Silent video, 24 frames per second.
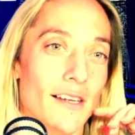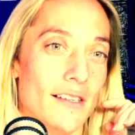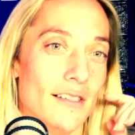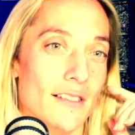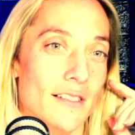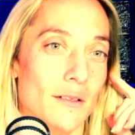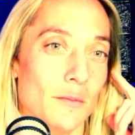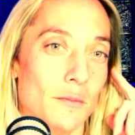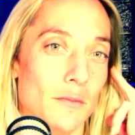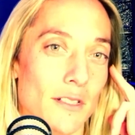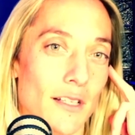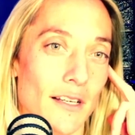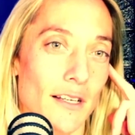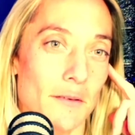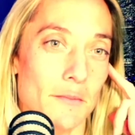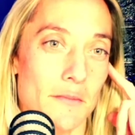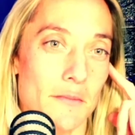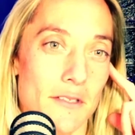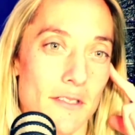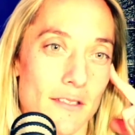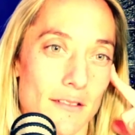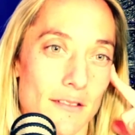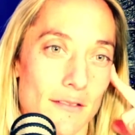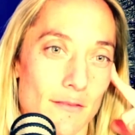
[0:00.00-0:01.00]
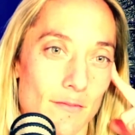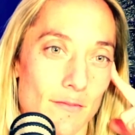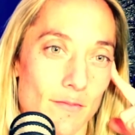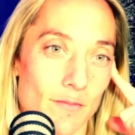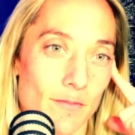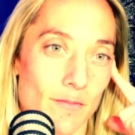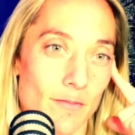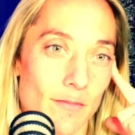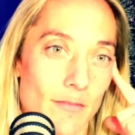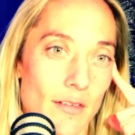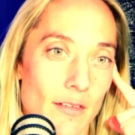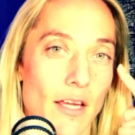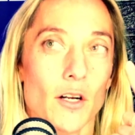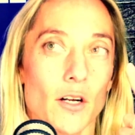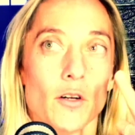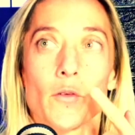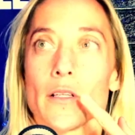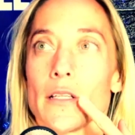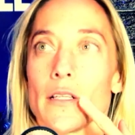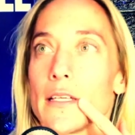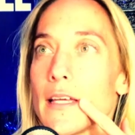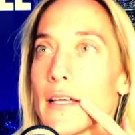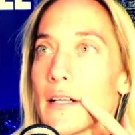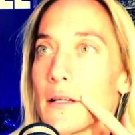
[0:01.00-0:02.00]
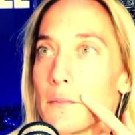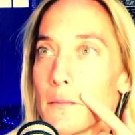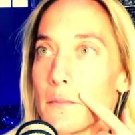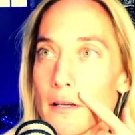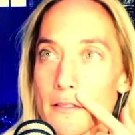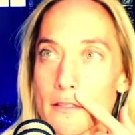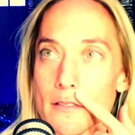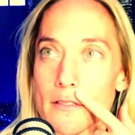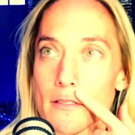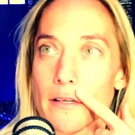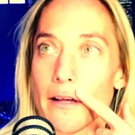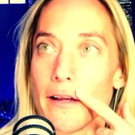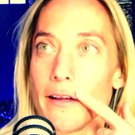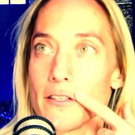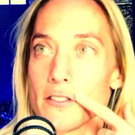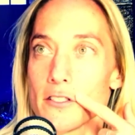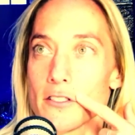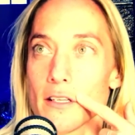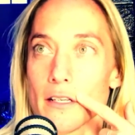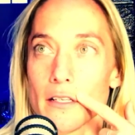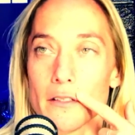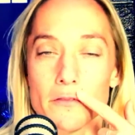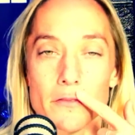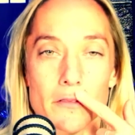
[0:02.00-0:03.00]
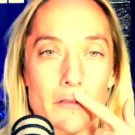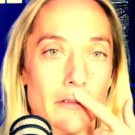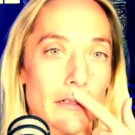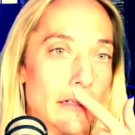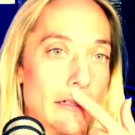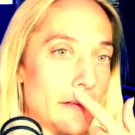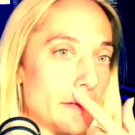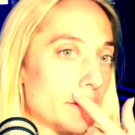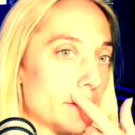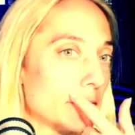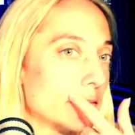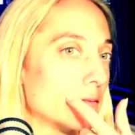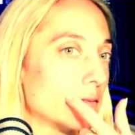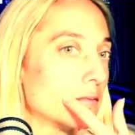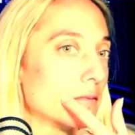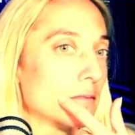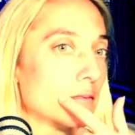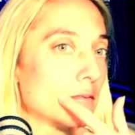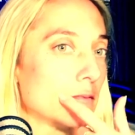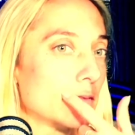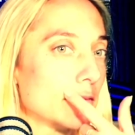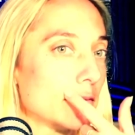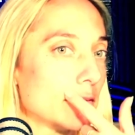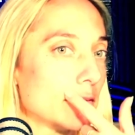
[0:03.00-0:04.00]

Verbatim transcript: sometimes. Oh, my God. I don't really get a mustache, thankfully. Yeah.